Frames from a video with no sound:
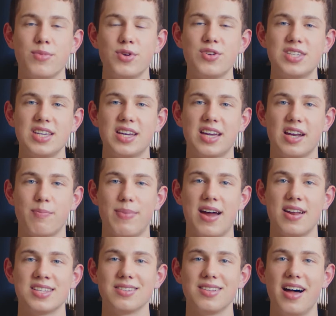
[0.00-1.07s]
music and about
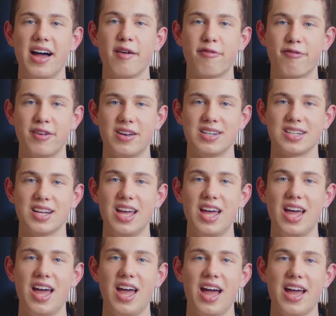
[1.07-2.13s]
his life. And
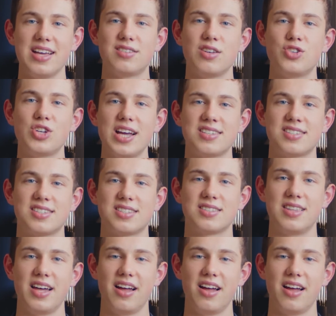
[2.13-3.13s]
Jessie suggests